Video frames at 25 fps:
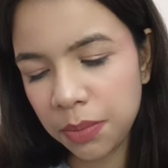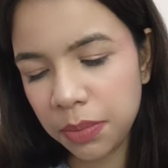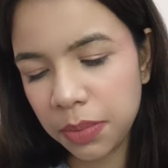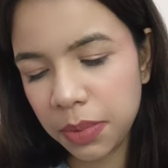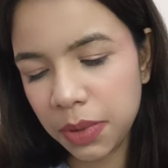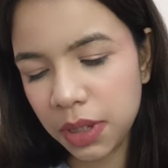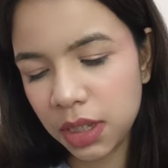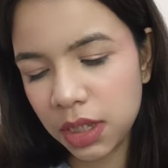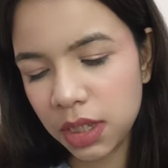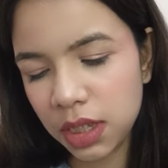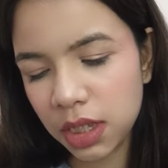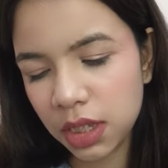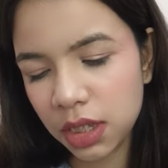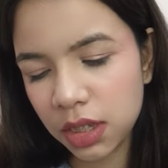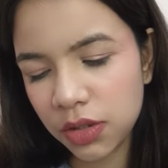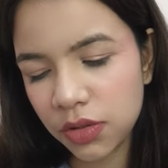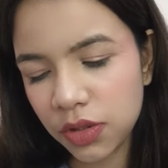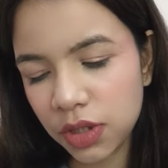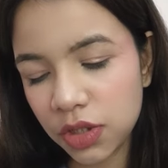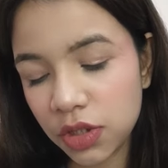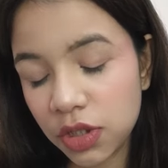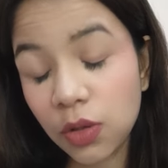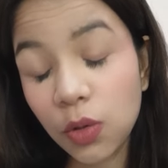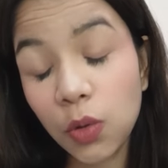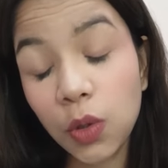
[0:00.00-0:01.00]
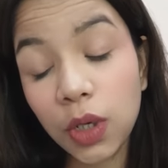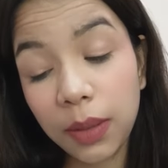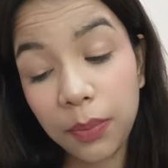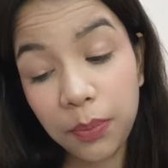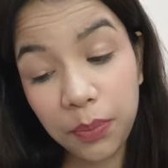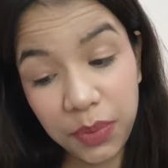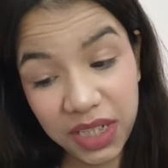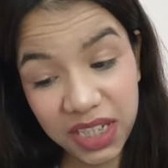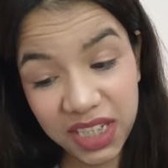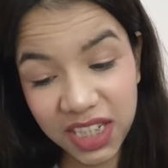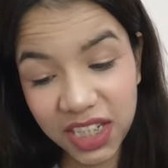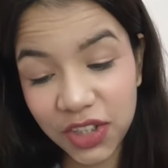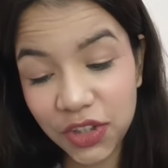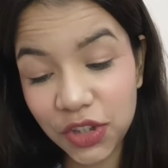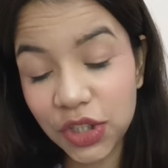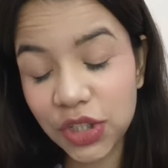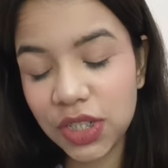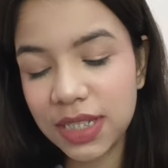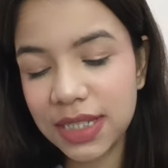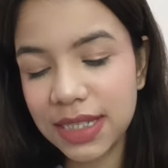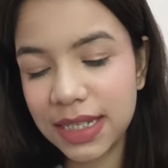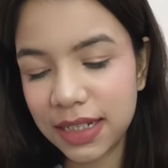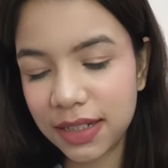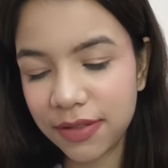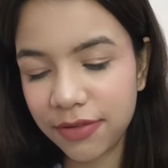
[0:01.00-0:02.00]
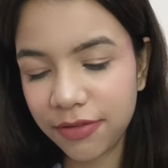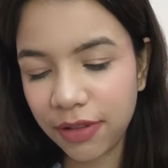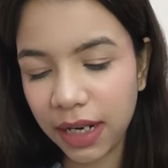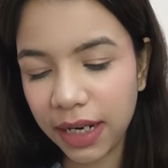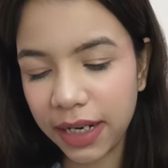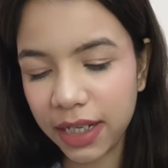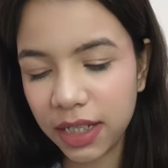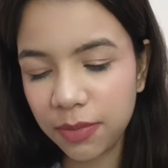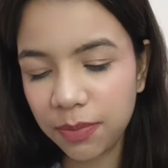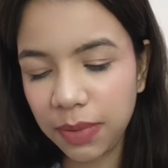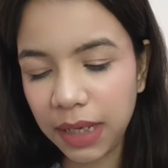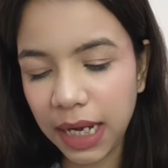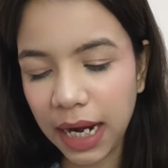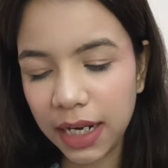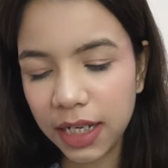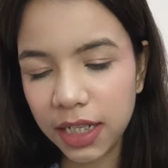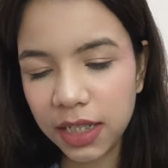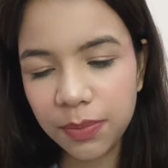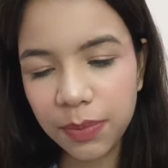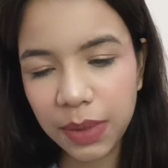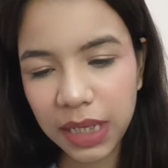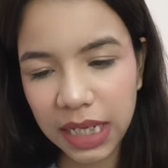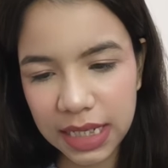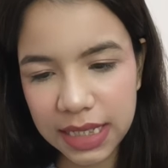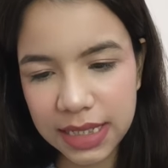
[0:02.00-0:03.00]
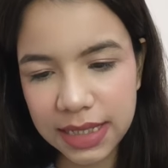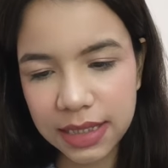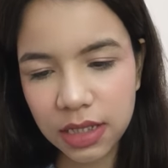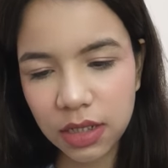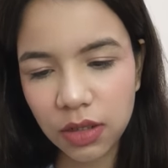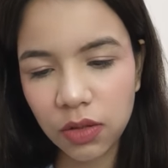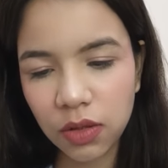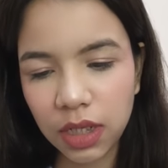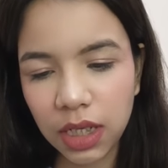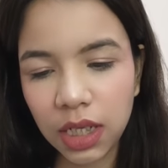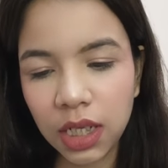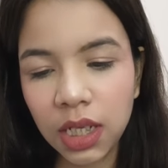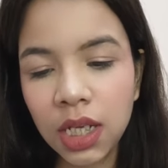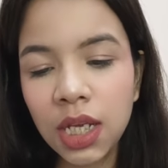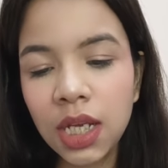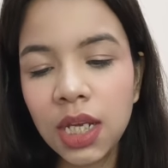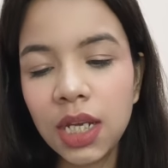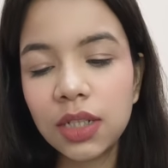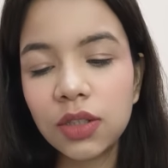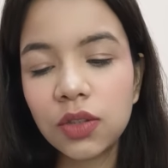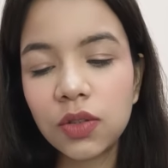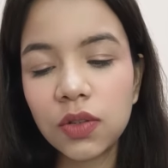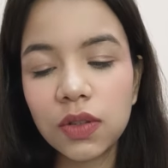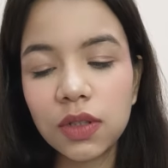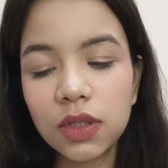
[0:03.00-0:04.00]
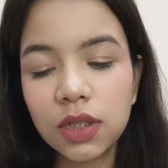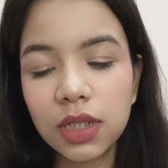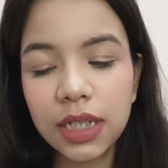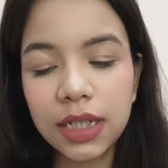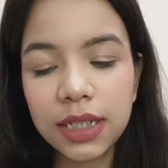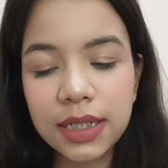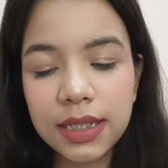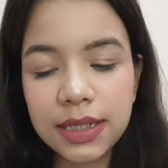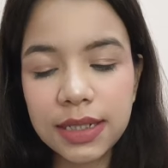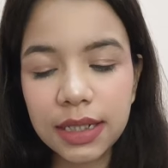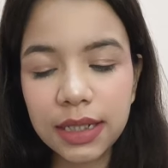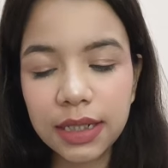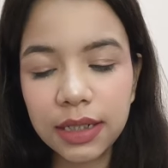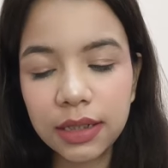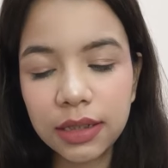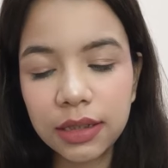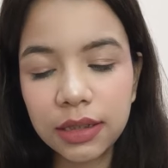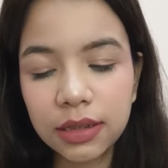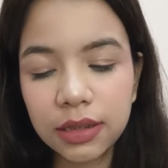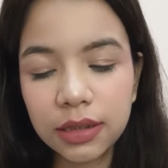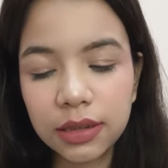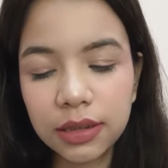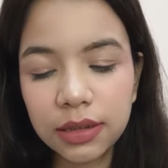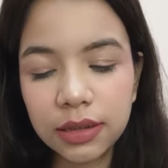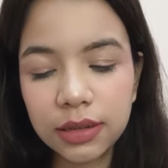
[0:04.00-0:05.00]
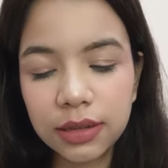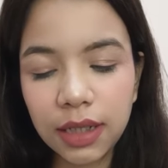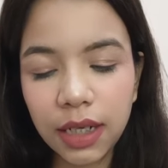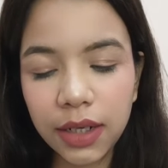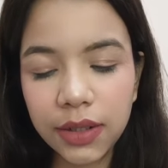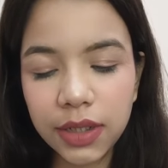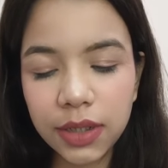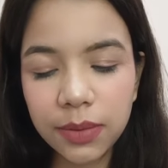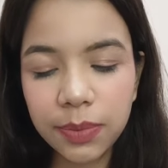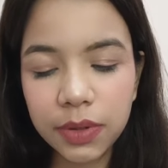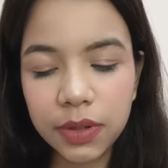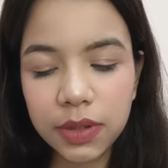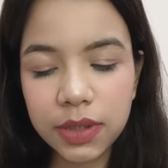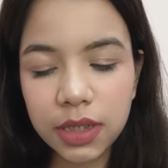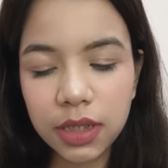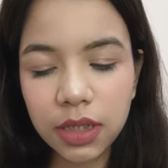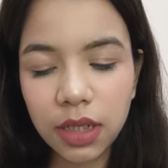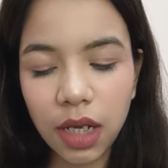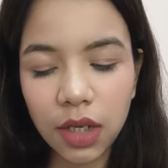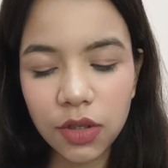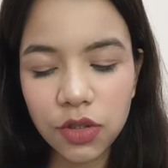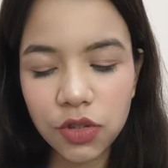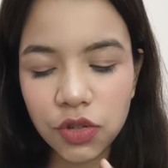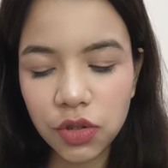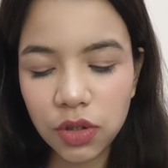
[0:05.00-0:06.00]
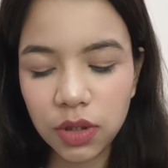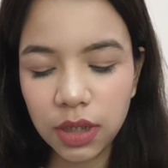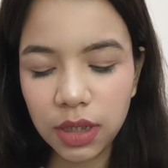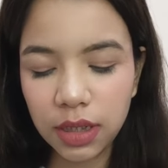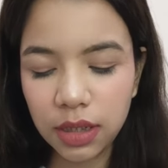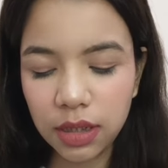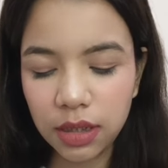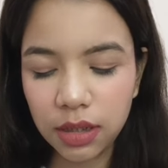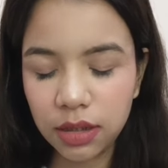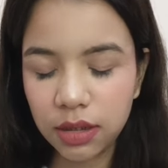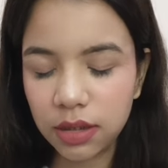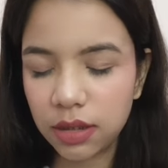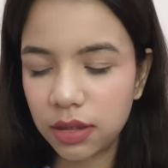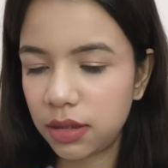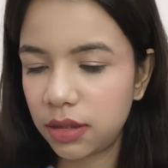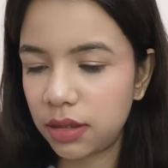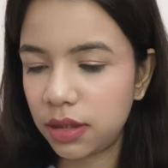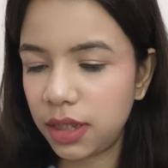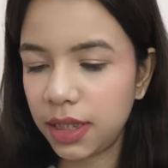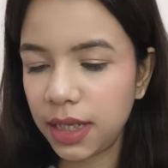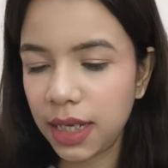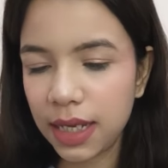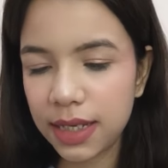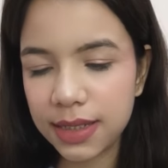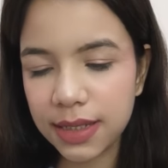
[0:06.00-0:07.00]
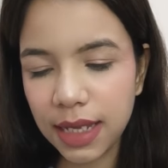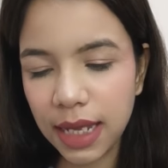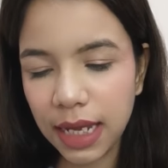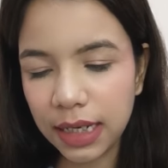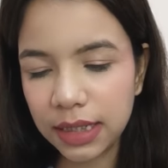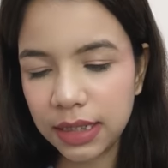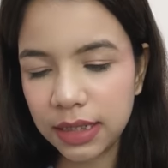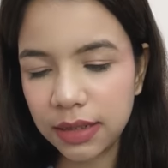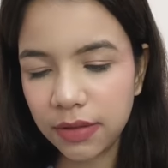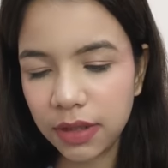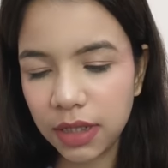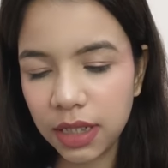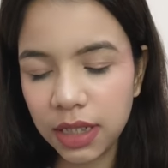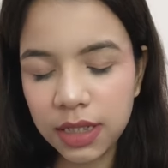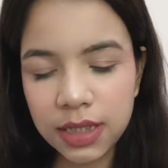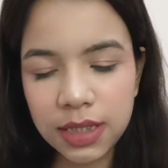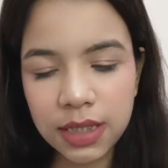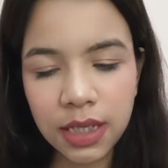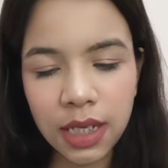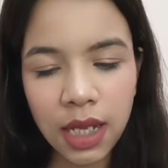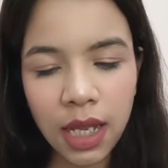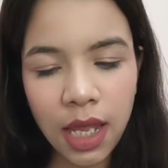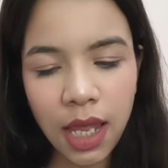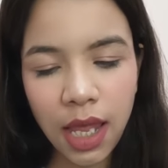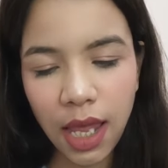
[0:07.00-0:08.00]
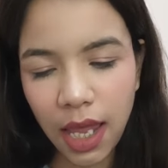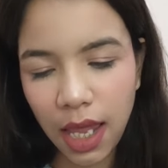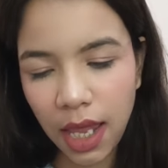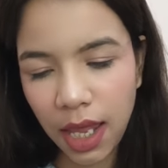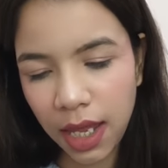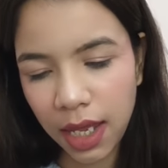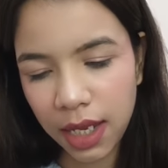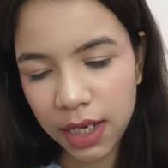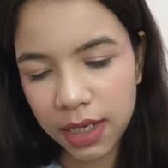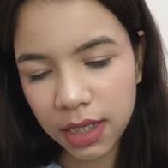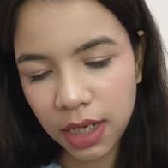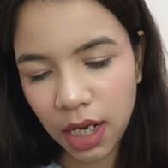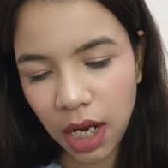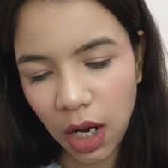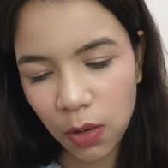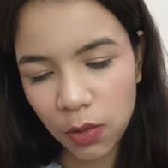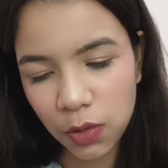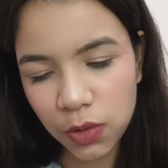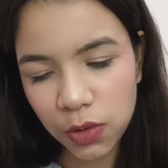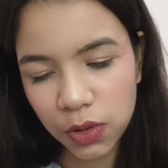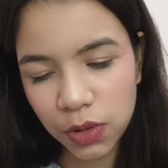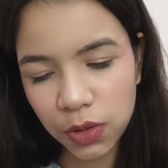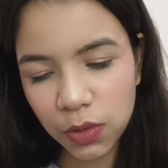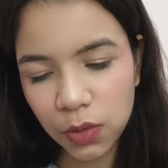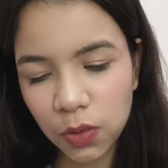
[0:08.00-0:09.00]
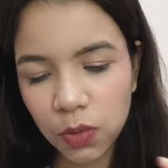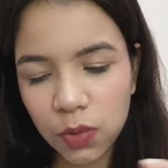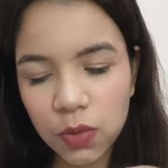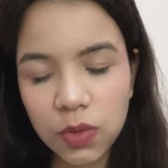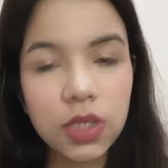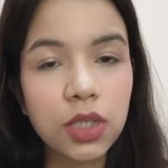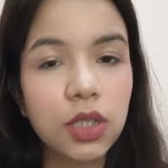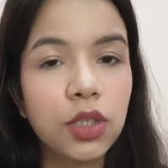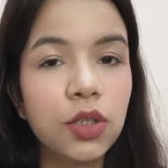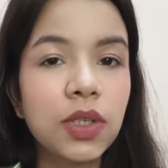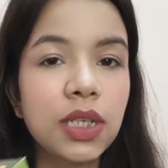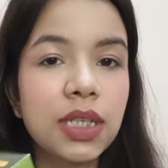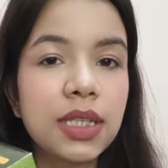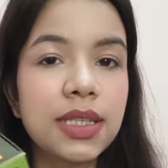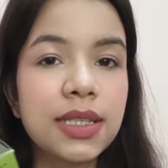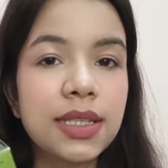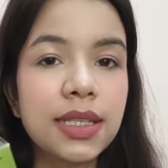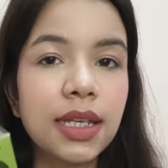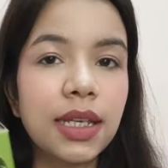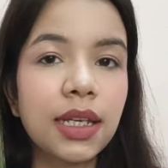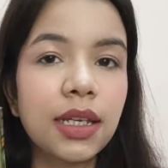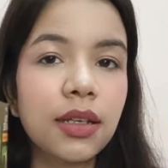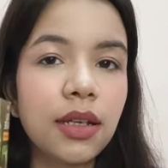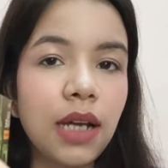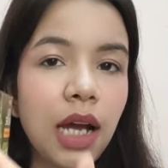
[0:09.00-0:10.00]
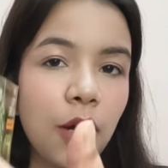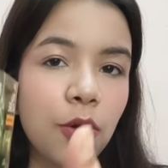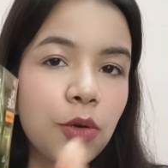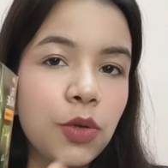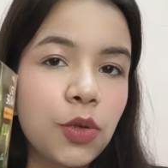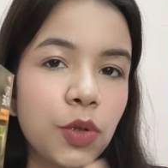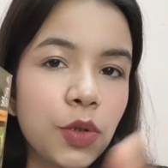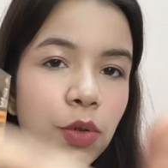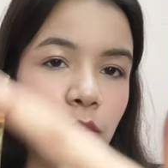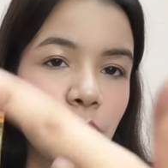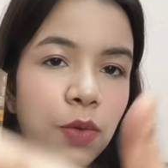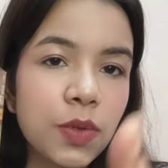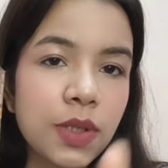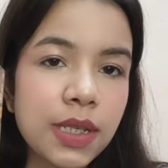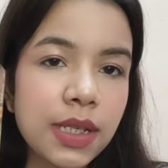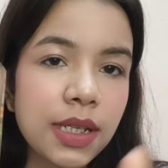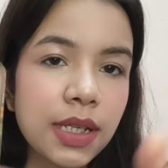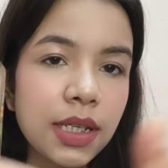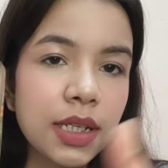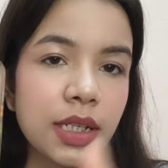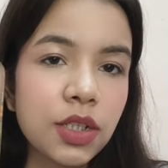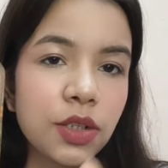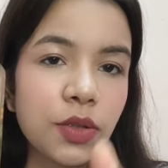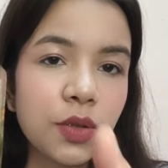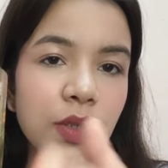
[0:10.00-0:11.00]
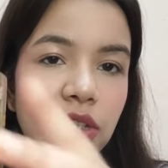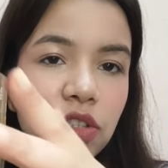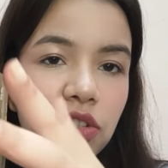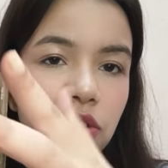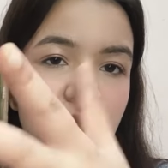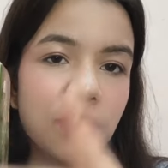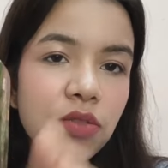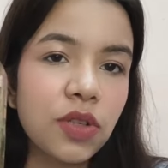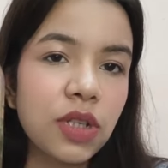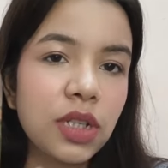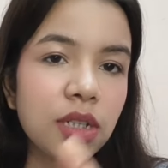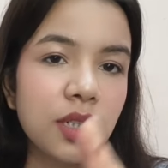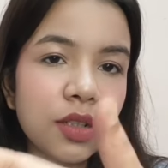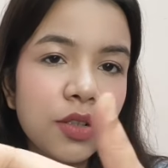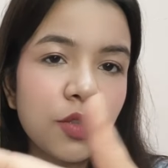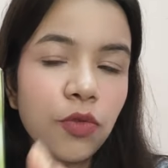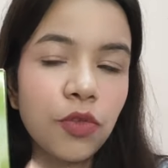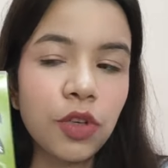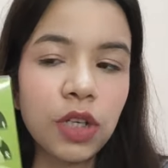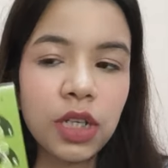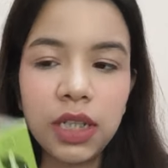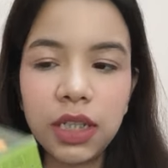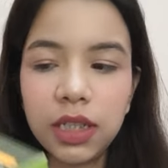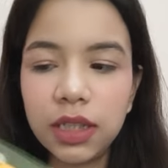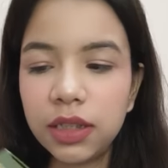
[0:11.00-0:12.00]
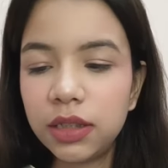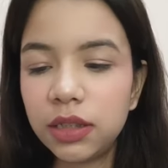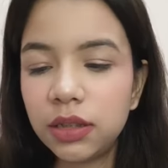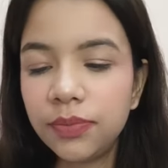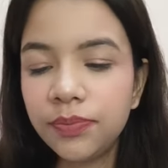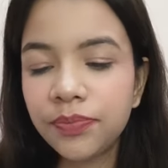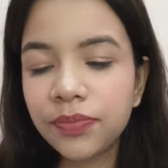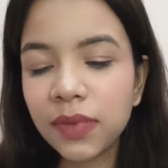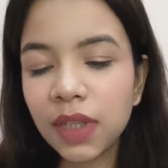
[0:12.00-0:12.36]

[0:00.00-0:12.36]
pediatrician certified, plant based. Okay, so it's 100% natural. It has activates, and how to use, you can say how to use it, you can just read it over here.